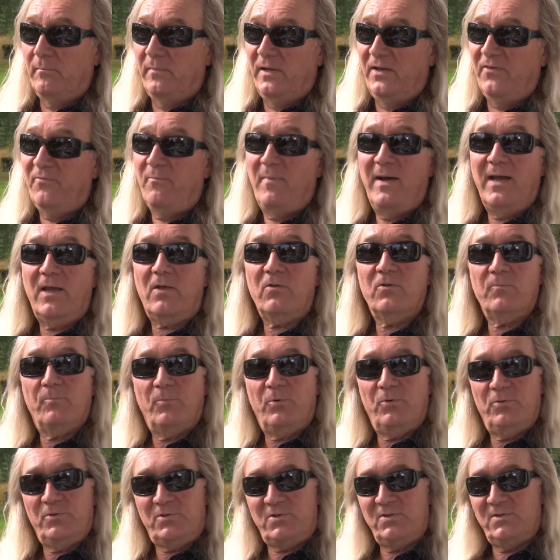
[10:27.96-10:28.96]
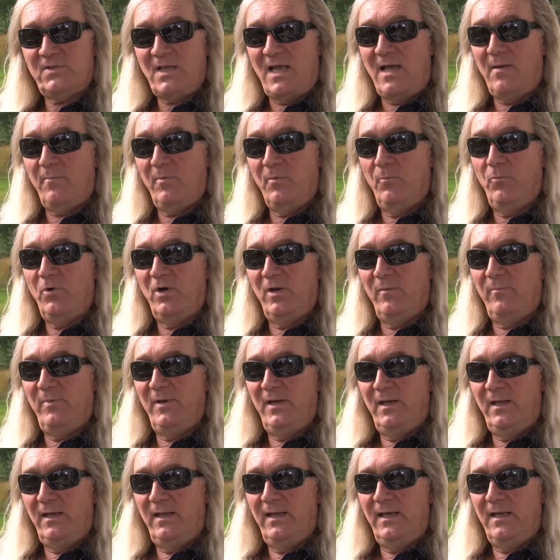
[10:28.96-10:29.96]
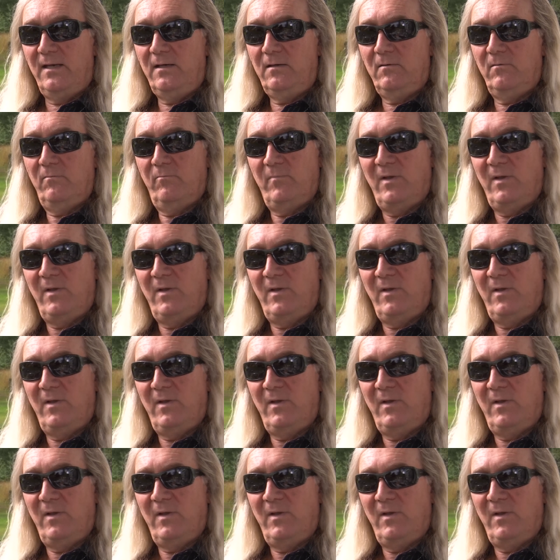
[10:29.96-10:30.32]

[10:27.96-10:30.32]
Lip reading: if Michael Bruce's album would have been a hit,